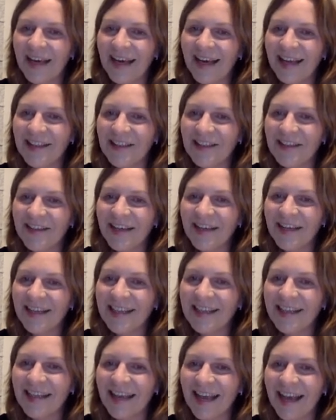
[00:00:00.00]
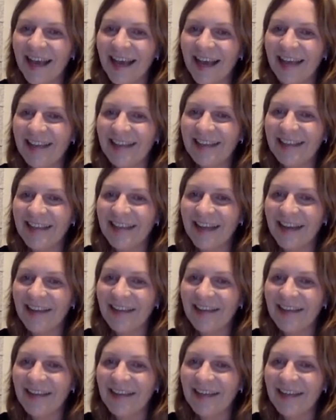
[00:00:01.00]
educating and
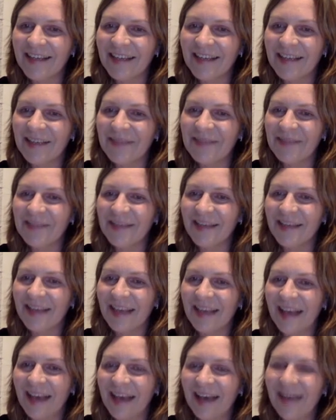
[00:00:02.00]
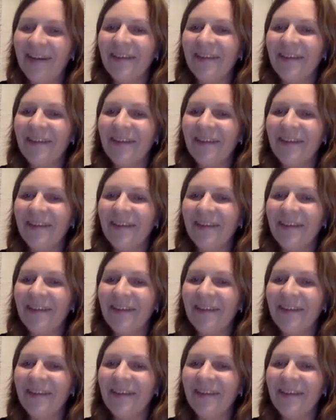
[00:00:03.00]
caring heaps yeah